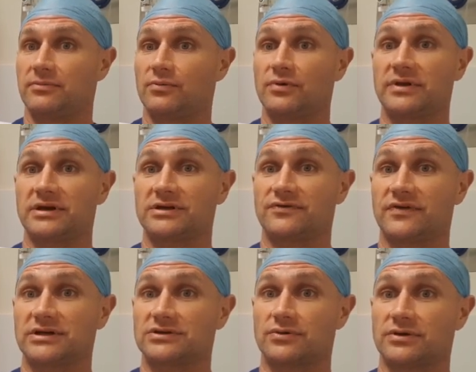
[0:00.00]
with an
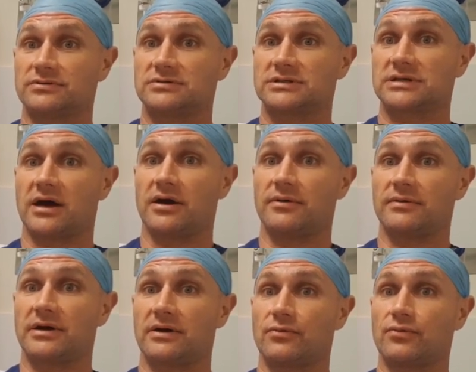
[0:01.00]
intravenous route. So
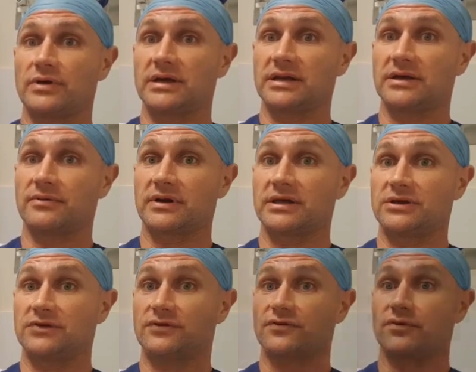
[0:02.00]
they're a really, really
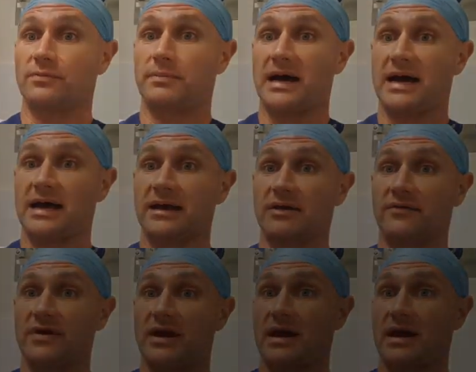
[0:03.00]
useful part of our